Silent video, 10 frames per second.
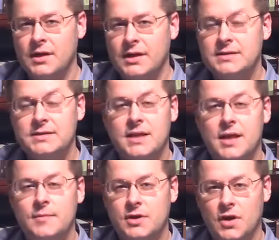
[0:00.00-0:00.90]
Is
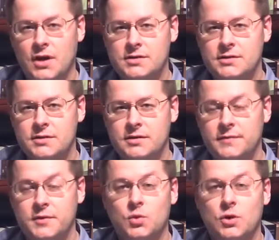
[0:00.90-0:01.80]
Islam the cause?
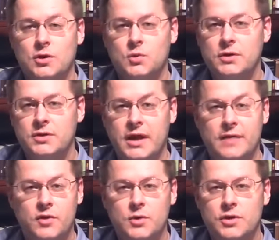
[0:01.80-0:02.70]
If it were, wouldn't
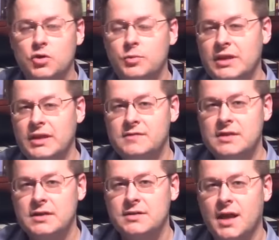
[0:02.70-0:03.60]
everyone who believes
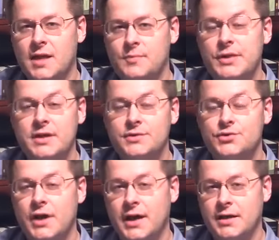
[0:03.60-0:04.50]
in Islam be a
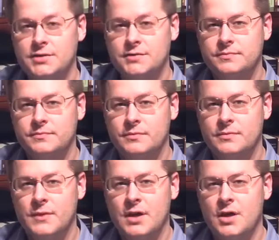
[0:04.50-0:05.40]
jihadist?
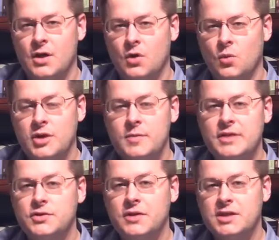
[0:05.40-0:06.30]

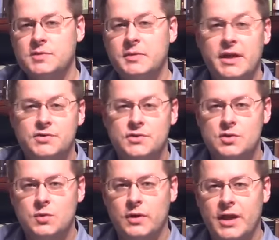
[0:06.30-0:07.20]
One-dimensional
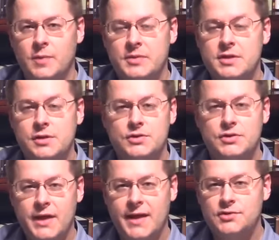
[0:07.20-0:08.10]
explanations won't help us
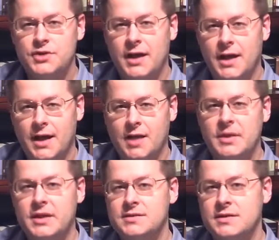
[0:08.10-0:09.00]
understand jihad
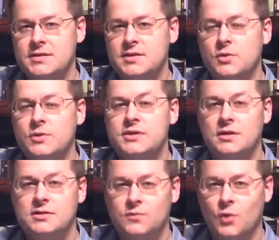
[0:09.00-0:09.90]
because it isn't the
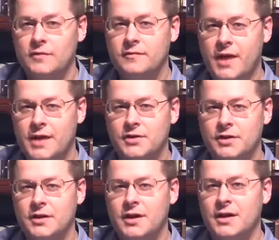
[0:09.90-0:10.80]
result of one
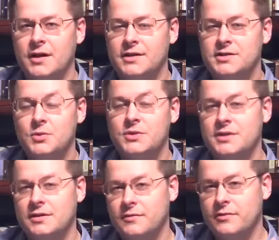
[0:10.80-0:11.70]
factor. It's the
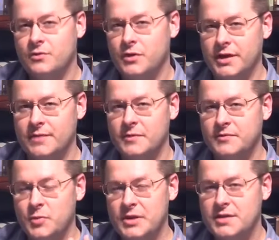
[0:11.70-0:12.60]
result of three. If
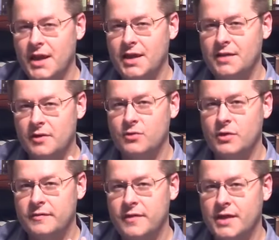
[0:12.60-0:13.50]
you're missing any of the
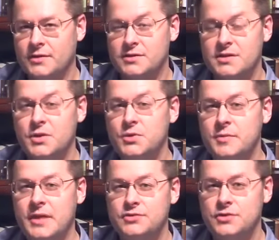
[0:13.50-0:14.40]
three factors, the new
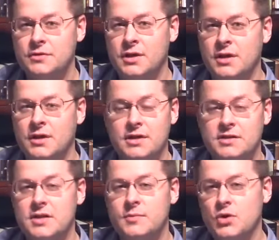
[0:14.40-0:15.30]
dimension
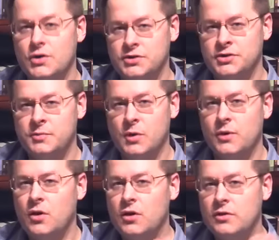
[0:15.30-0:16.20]
doesn't emerge. But
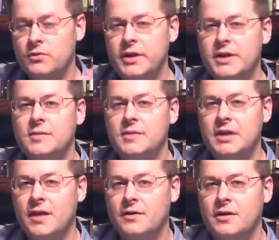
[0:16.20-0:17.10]
when all three come
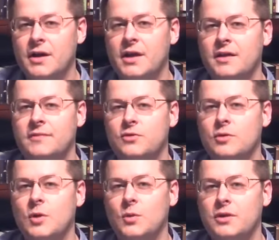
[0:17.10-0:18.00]
together, they
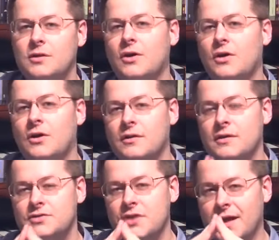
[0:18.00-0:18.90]
form what we'll call the
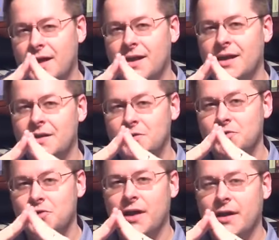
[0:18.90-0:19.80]
Jihad
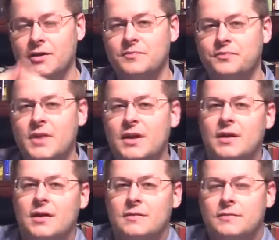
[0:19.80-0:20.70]
Triangle.
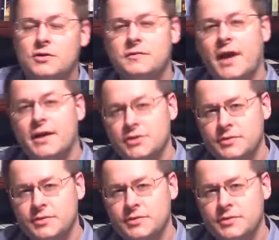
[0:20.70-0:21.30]
First factor,